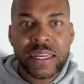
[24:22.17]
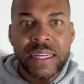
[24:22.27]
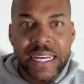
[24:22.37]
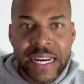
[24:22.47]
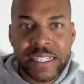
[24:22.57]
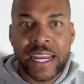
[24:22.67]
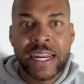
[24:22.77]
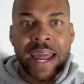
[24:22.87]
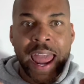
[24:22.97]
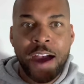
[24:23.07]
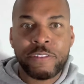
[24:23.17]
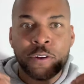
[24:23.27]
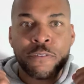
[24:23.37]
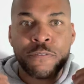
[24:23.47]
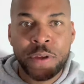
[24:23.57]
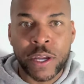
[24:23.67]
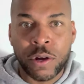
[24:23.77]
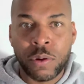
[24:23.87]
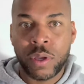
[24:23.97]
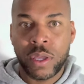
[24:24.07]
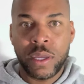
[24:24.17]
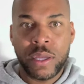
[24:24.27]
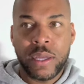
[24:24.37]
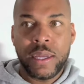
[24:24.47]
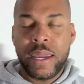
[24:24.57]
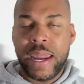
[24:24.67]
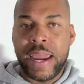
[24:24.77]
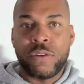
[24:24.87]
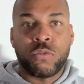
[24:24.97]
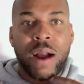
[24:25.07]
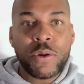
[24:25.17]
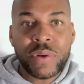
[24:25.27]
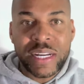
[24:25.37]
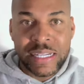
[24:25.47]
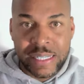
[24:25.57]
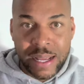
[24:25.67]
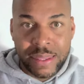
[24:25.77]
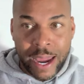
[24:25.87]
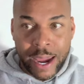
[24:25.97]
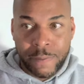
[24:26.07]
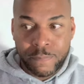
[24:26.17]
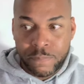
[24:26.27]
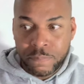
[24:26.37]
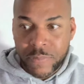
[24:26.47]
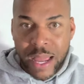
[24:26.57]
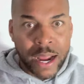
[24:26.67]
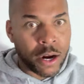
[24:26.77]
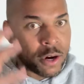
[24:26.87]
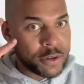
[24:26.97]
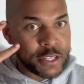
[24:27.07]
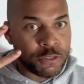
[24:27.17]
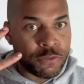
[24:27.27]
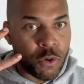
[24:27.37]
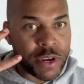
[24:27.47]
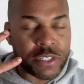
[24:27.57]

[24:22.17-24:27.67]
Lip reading: Eat and have your fill. And right when he said that, I heard this voice.